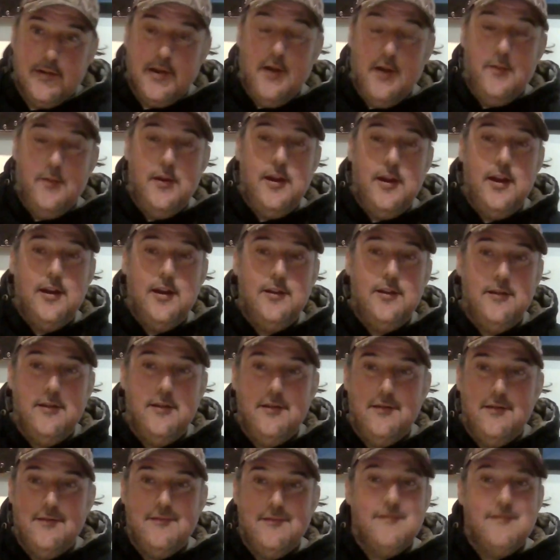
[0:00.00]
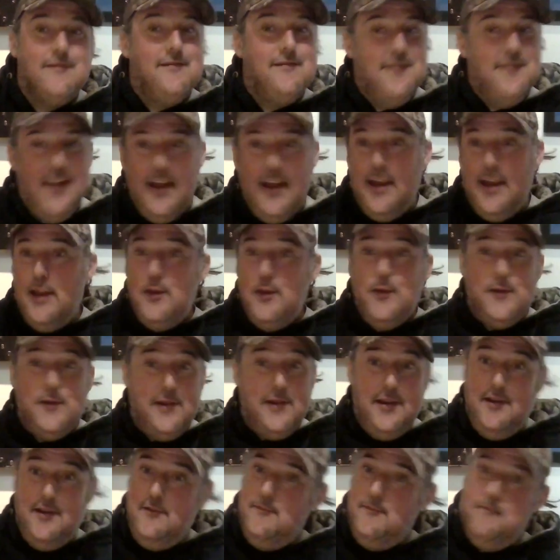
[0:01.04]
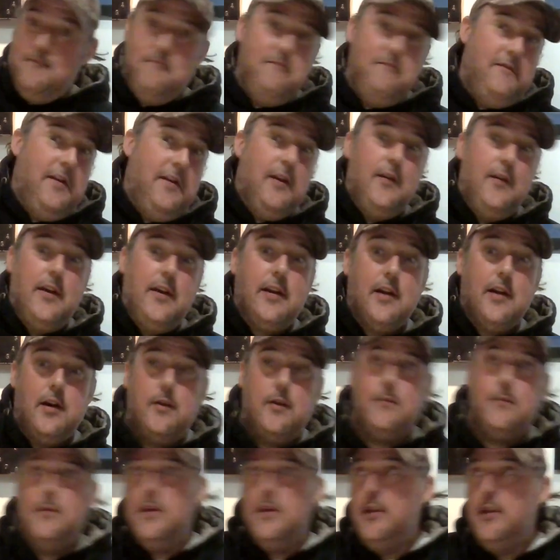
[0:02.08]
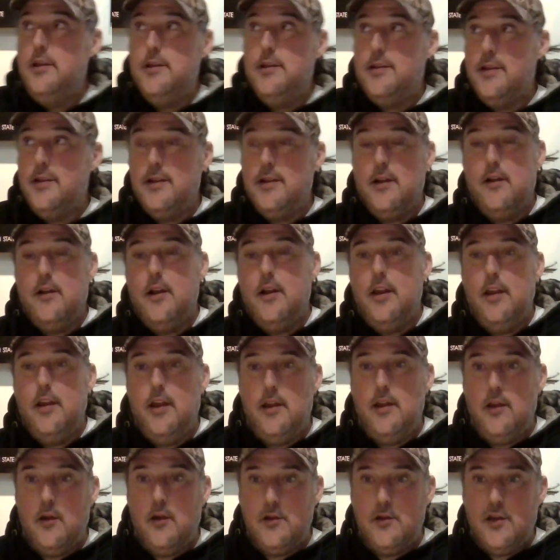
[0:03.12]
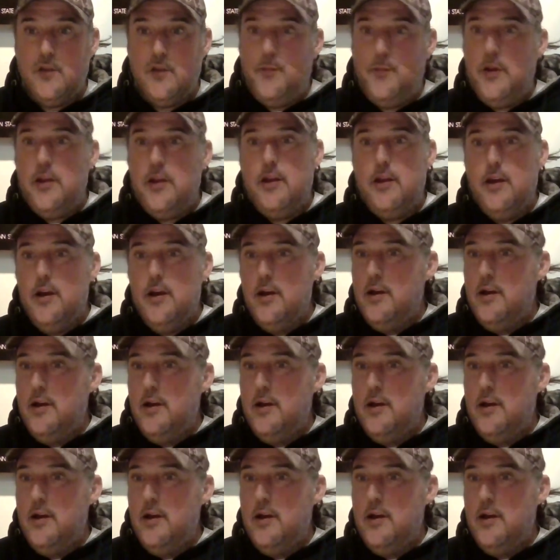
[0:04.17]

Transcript: Coming in. And then you see, here they come, and you sit there, and then there'd just be